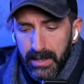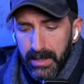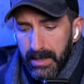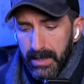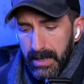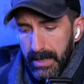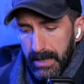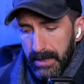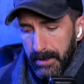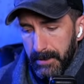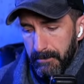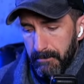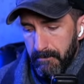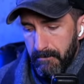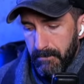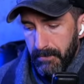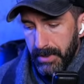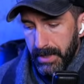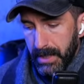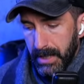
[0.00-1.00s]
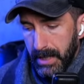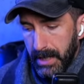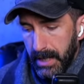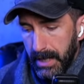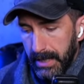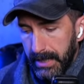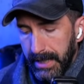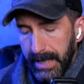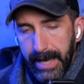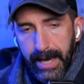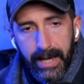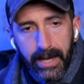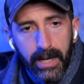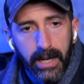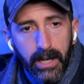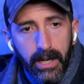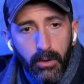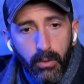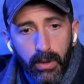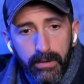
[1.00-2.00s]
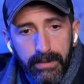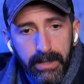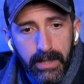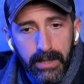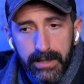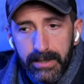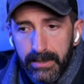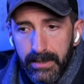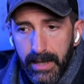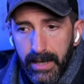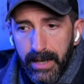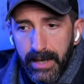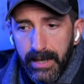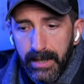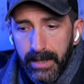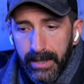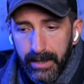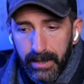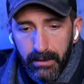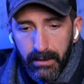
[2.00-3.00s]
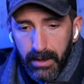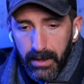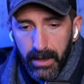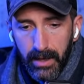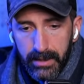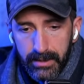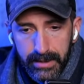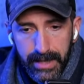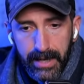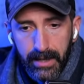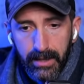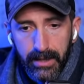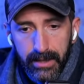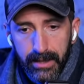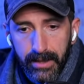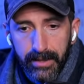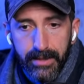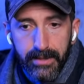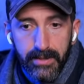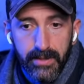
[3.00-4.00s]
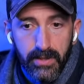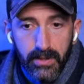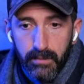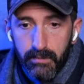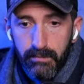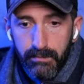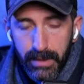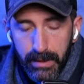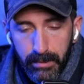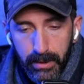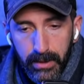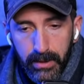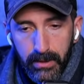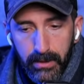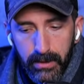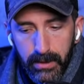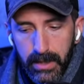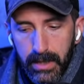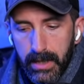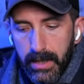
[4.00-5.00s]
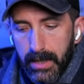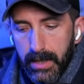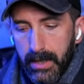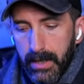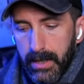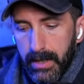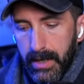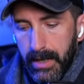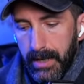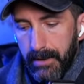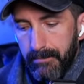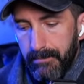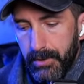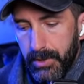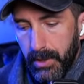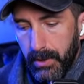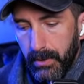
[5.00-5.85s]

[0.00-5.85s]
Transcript: I can't equivocally say, like, undoubtedly that this is biblical. And